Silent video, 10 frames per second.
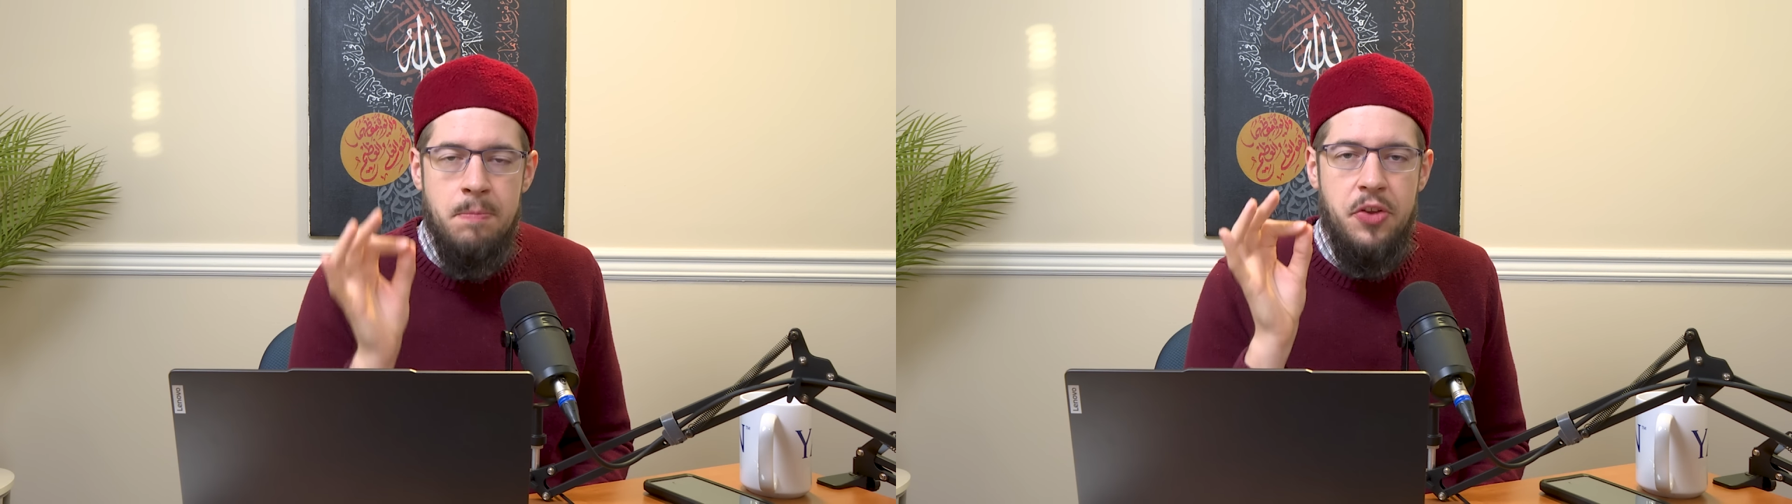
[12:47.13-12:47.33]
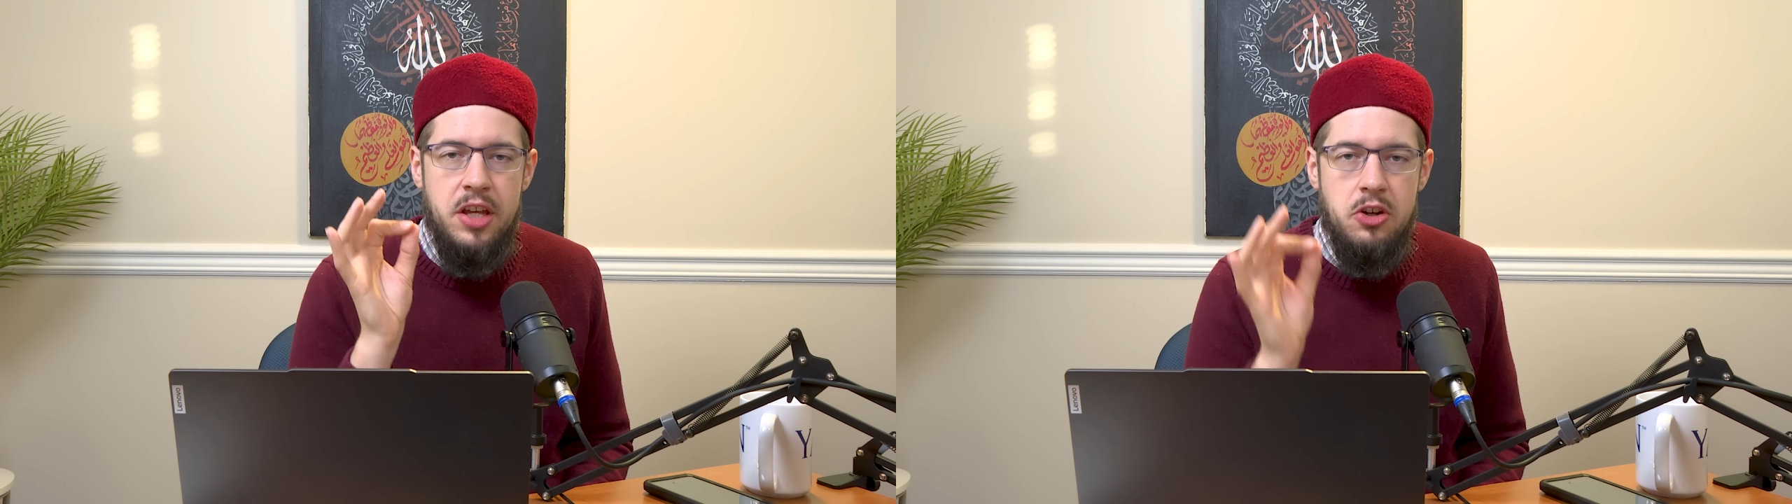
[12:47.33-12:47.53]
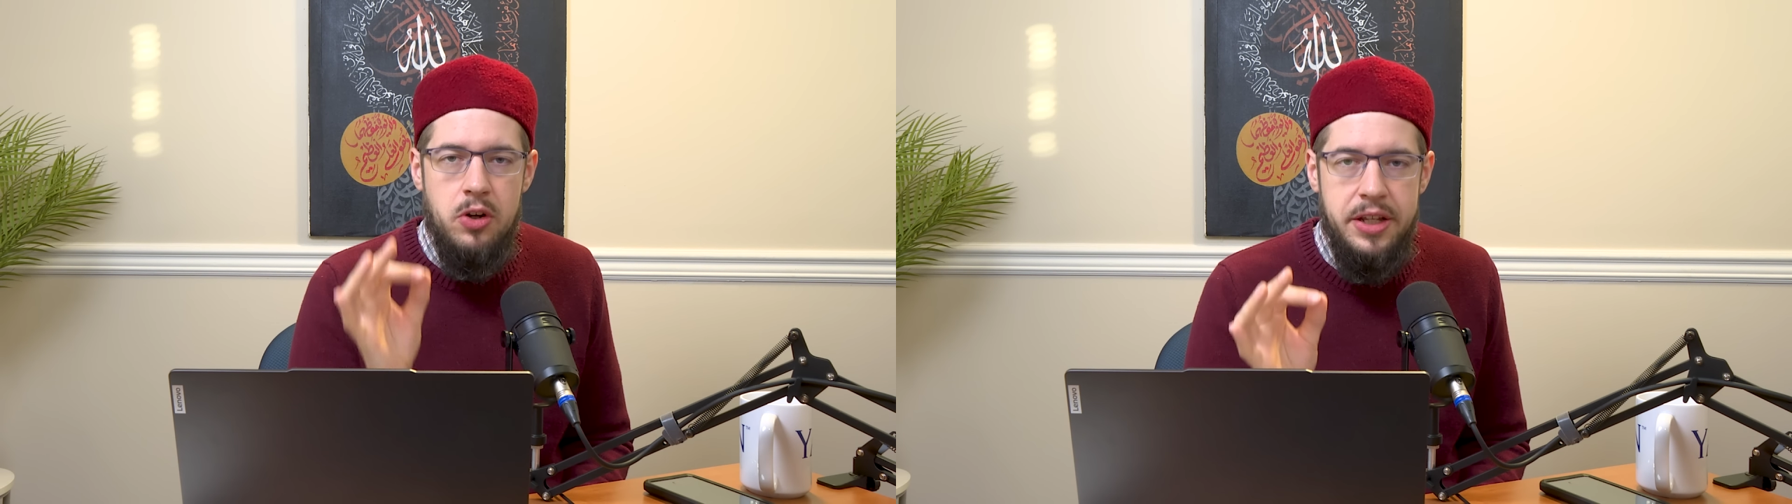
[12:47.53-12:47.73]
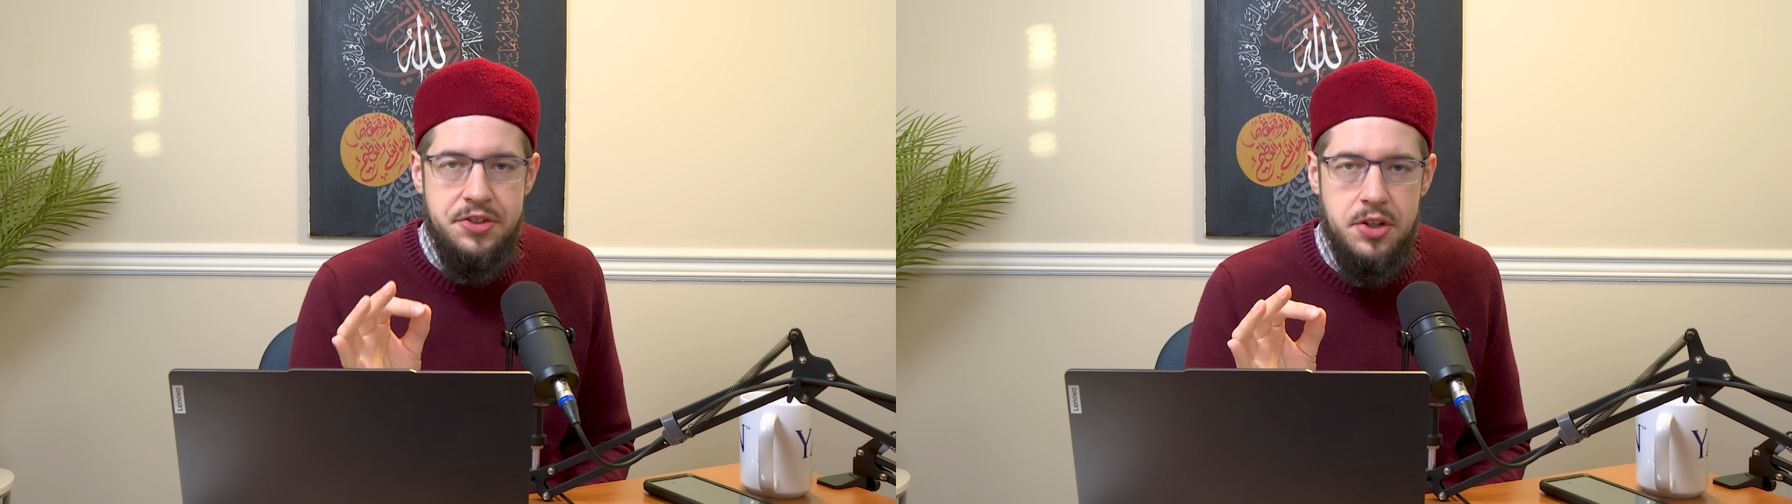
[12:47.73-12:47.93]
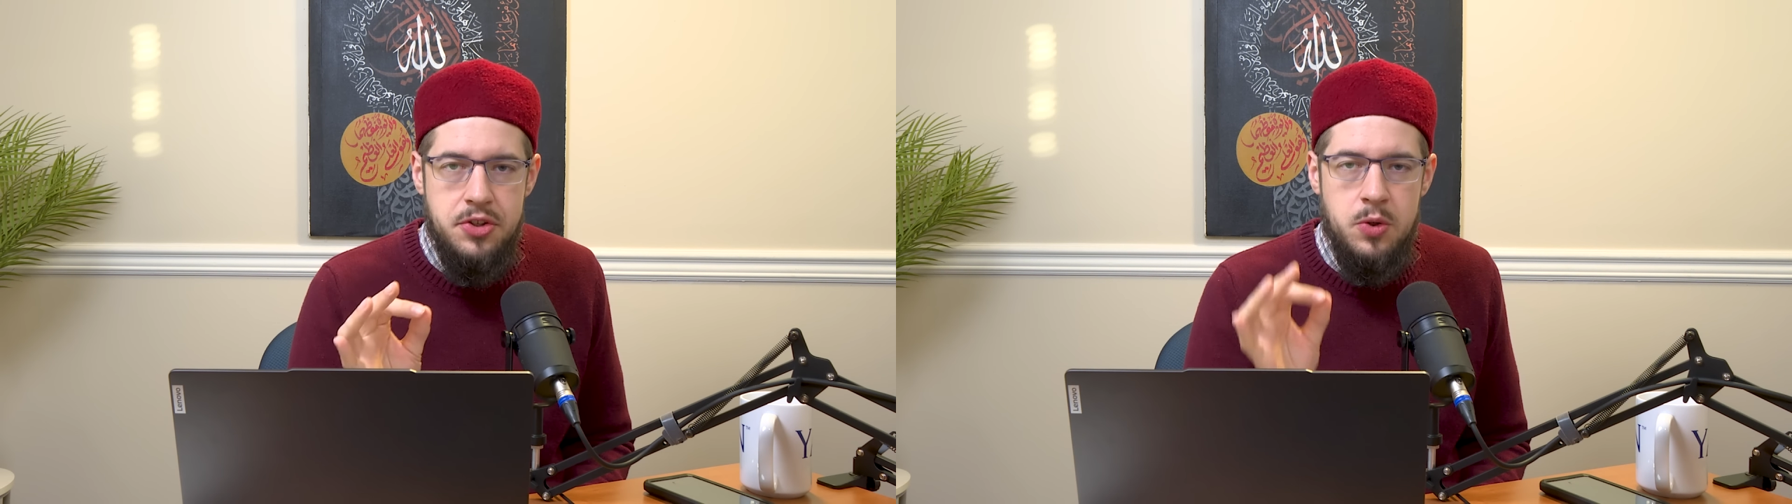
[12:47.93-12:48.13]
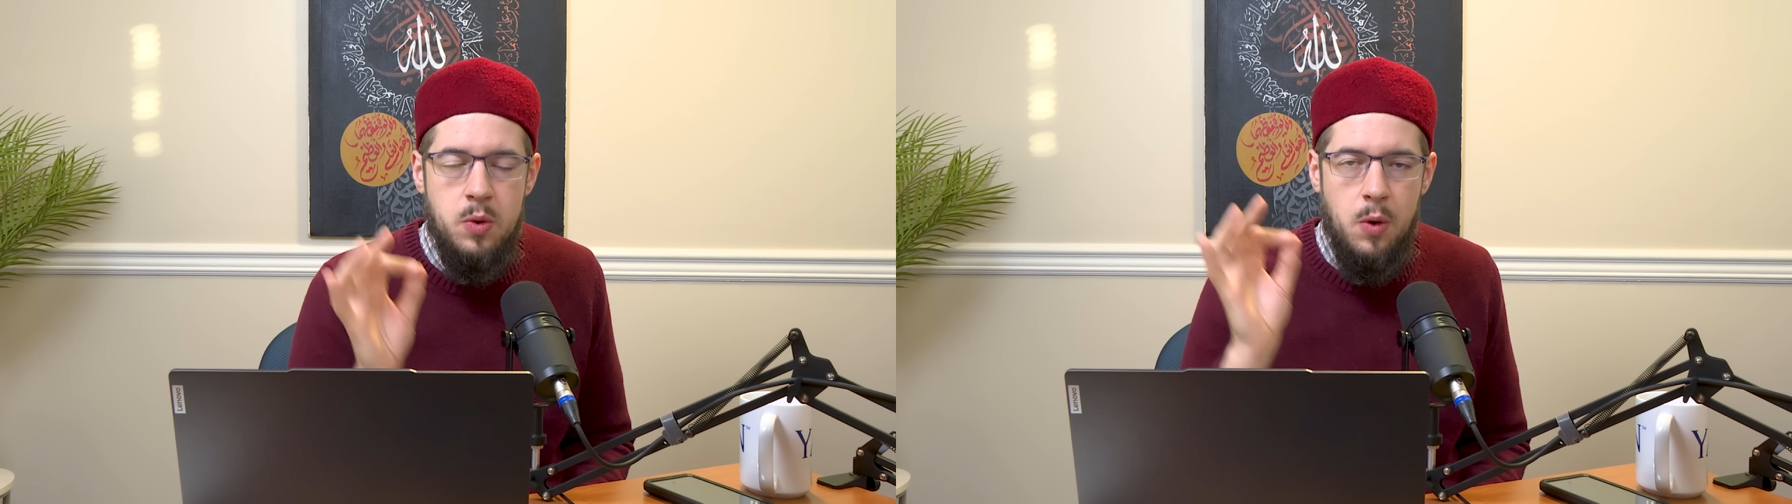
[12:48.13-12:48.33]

that your institute